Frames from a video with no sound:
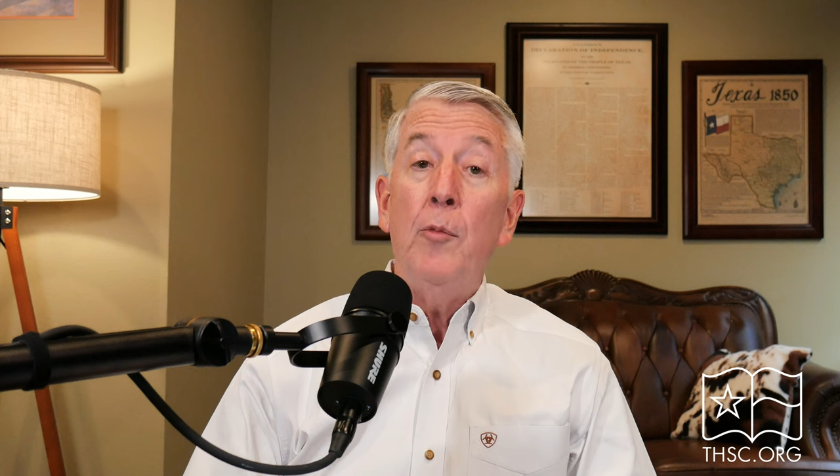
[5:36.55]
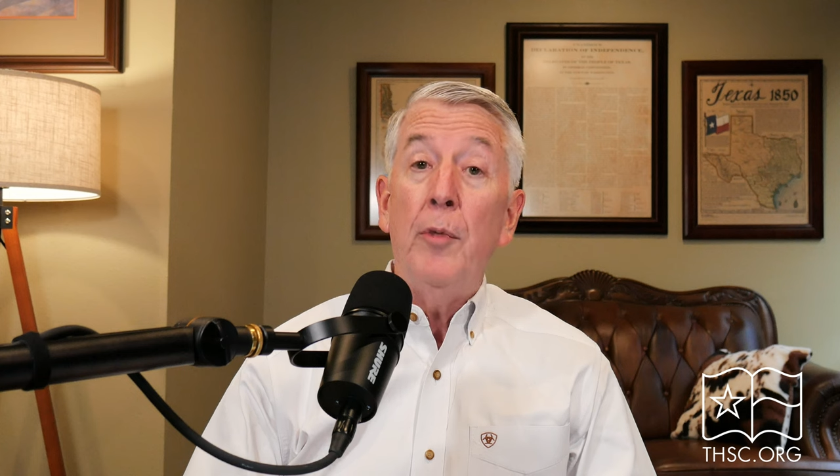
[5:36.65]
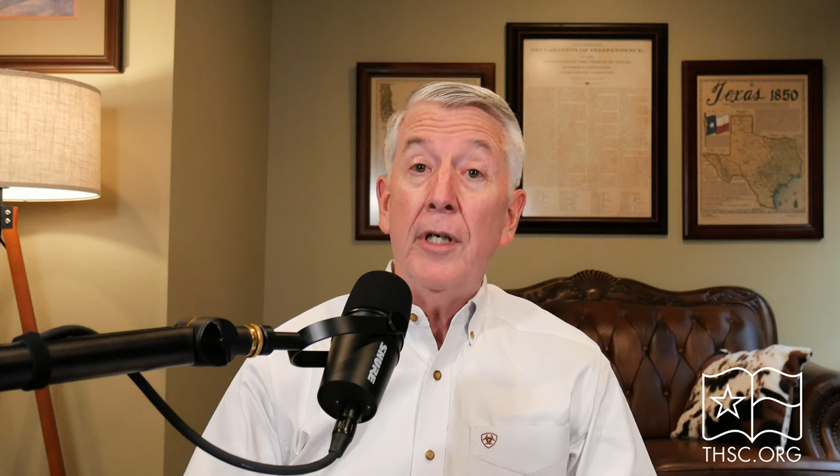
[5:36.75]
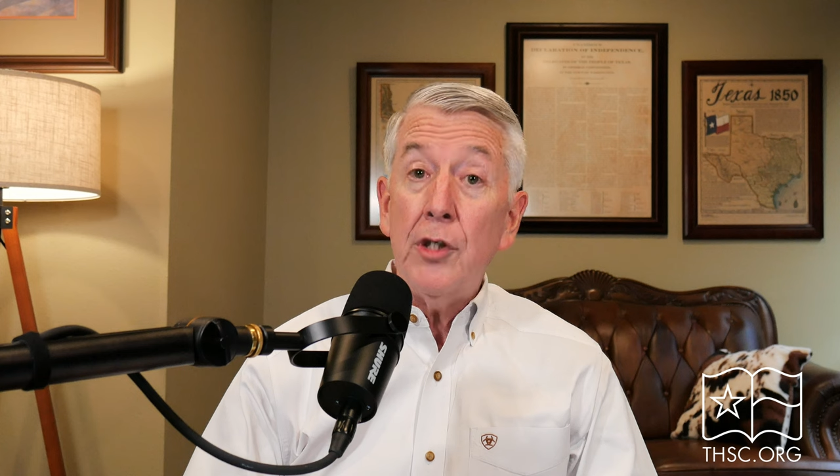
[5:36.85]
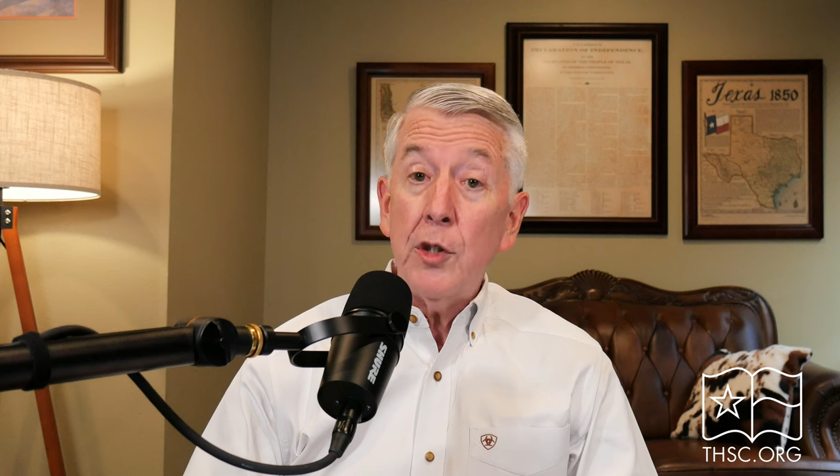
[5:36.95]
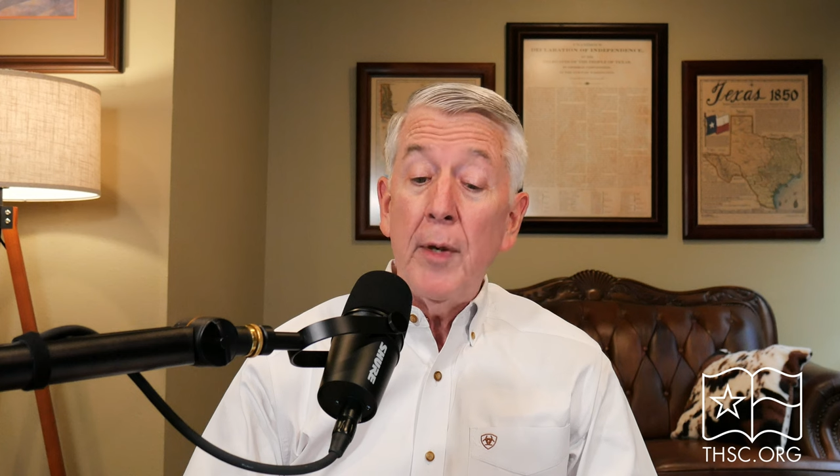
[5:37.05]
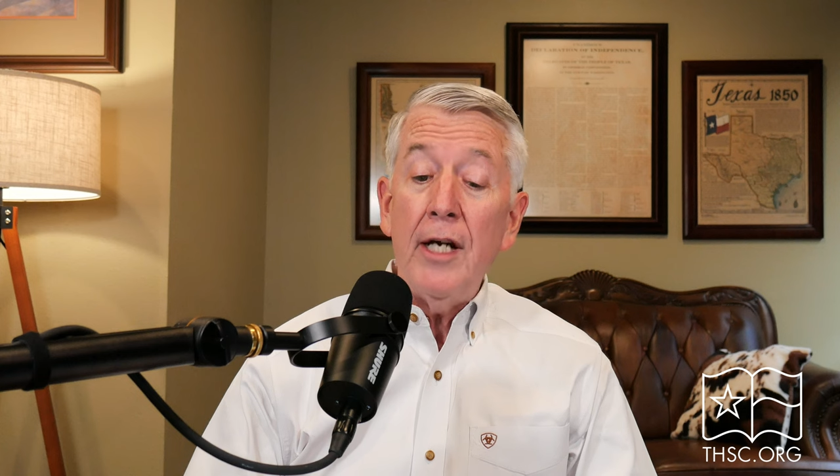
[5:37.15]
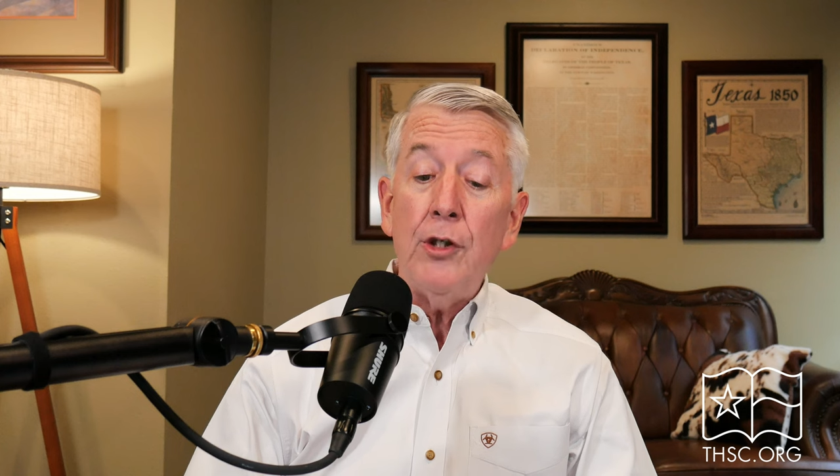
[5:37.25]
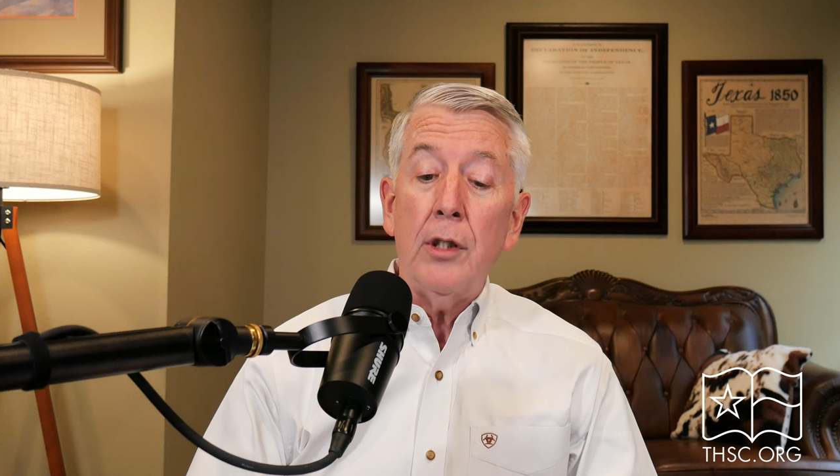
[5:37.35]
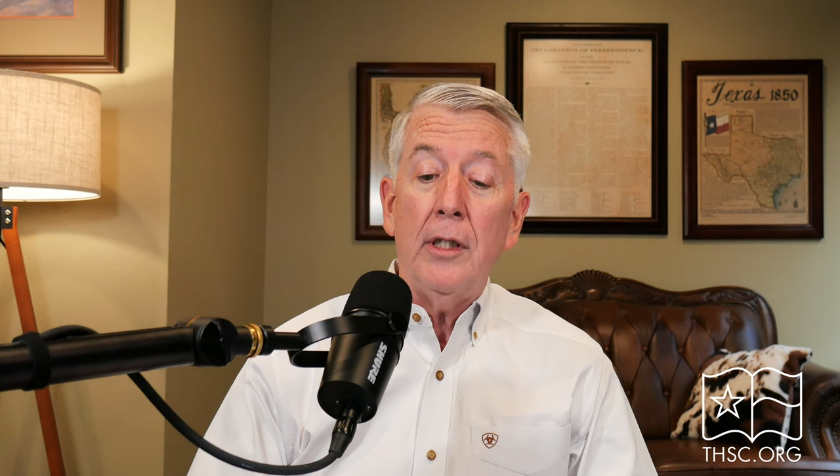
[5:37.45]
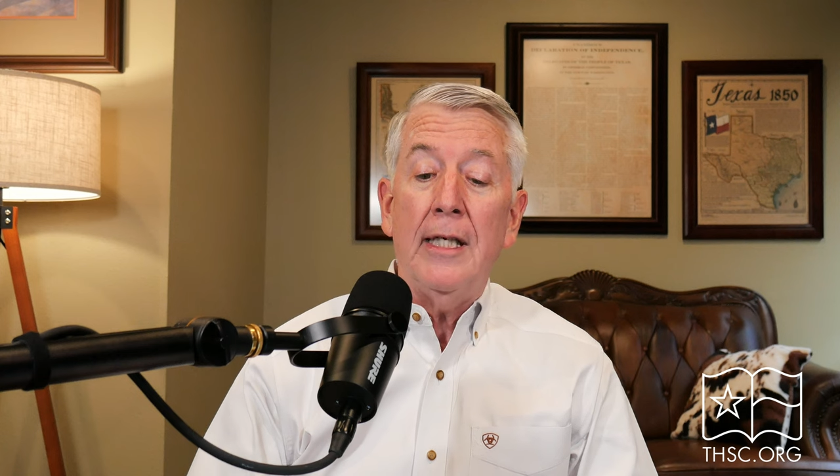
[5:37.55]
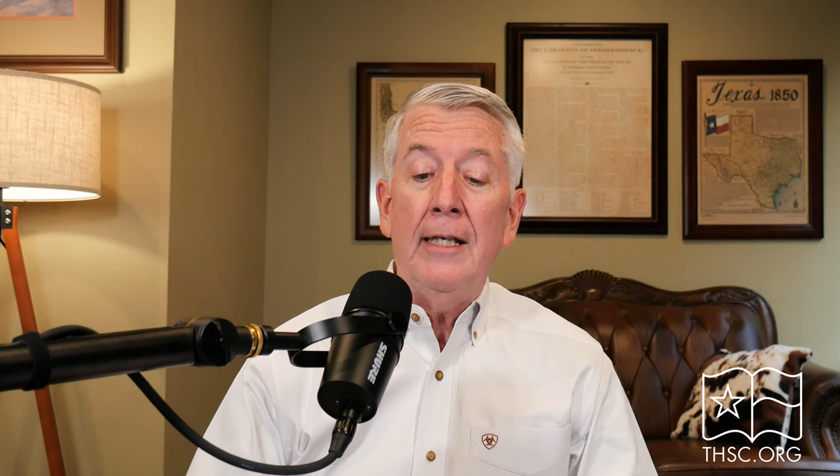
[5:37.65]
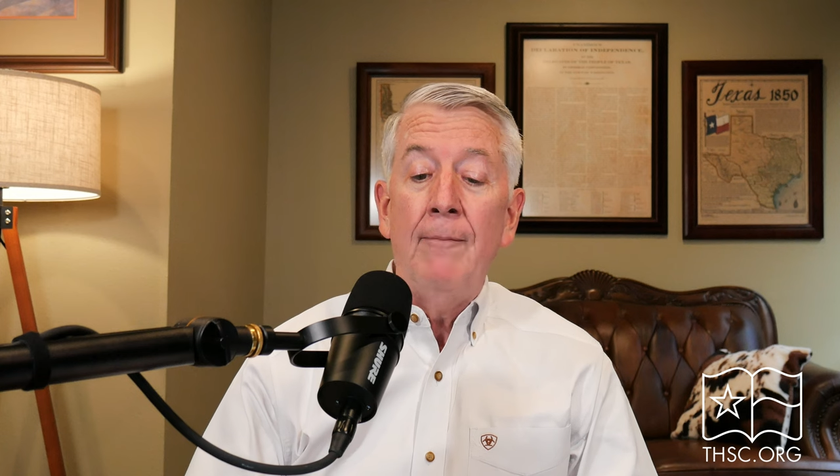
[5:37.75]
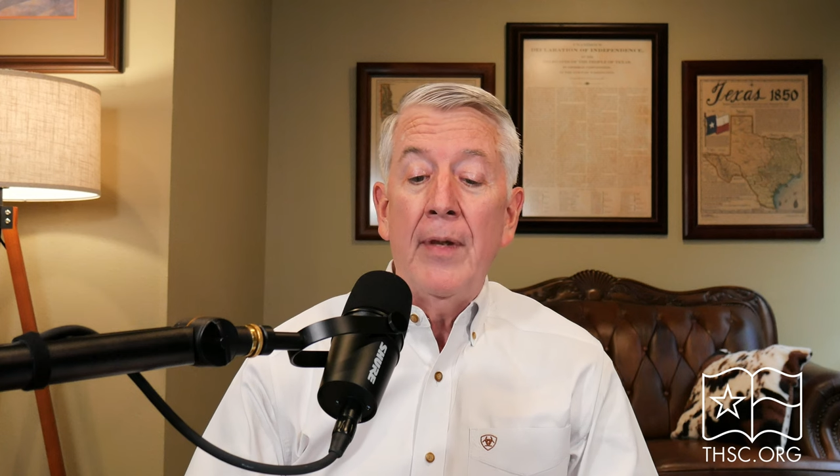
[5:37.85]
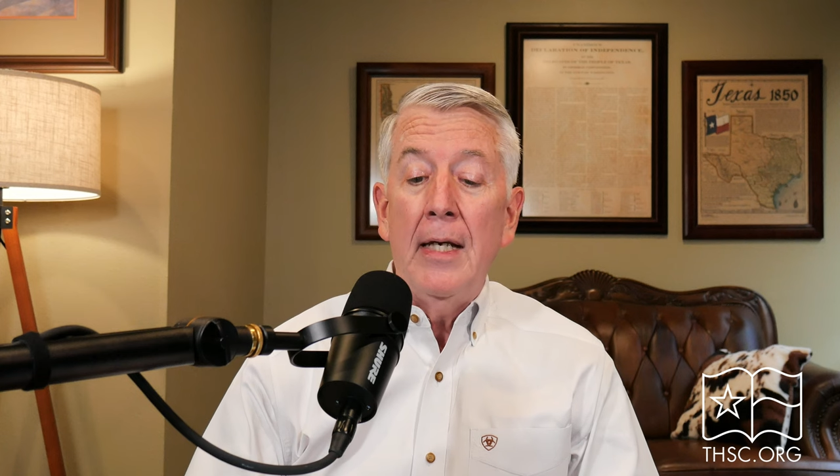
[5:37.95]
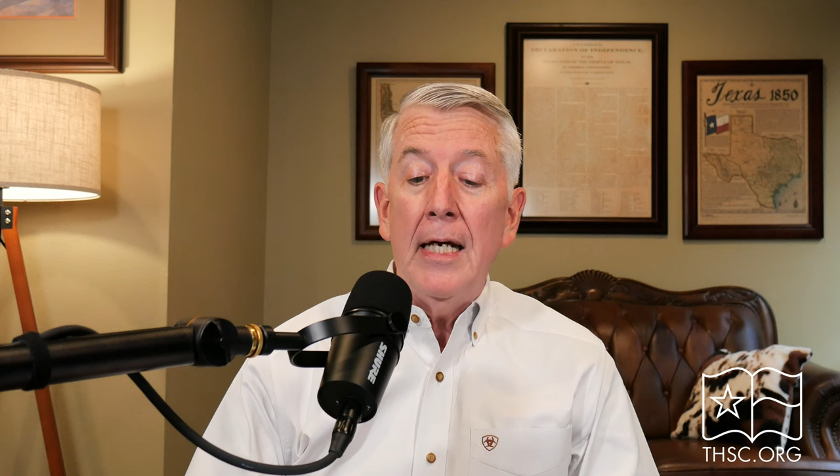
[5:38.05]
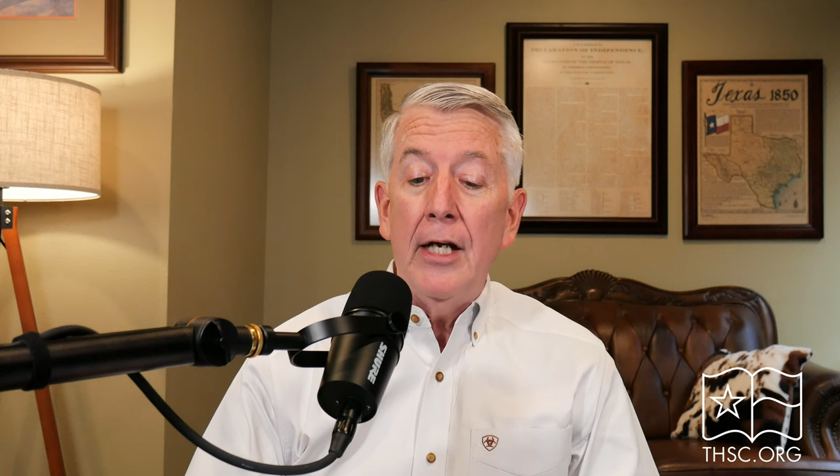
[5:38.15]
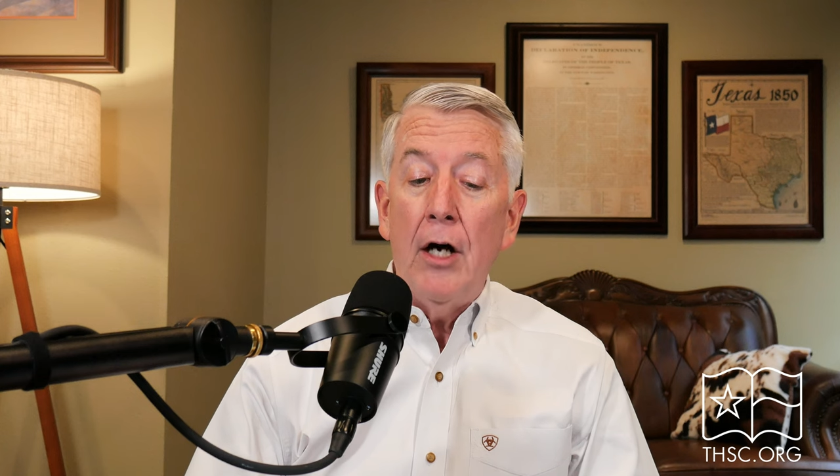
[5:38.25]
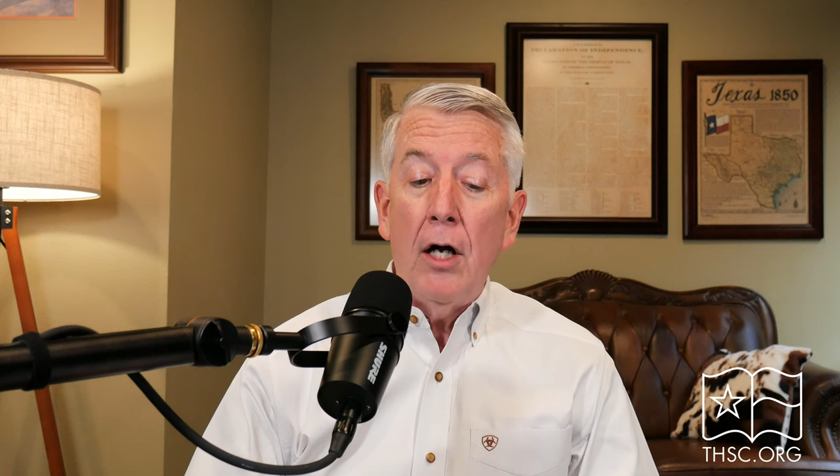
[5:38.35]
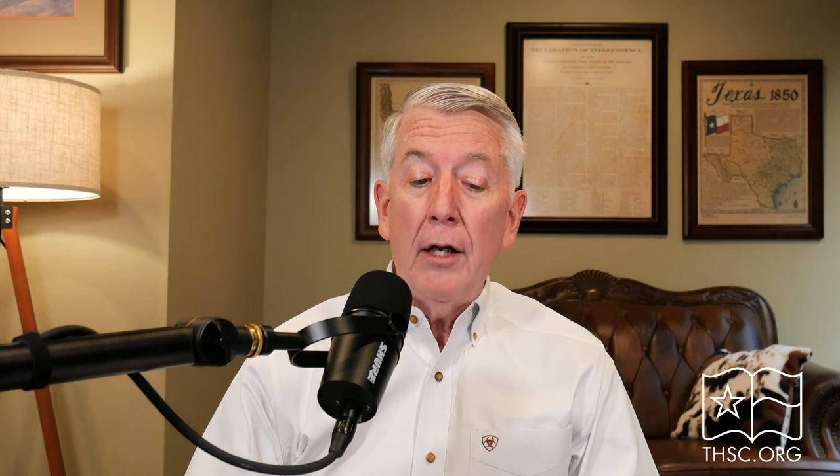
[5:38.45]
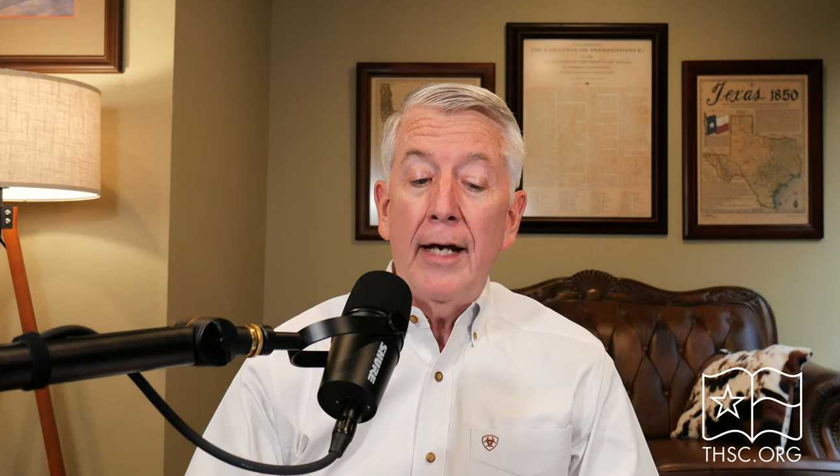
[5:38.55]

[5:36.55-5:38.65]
but especially in all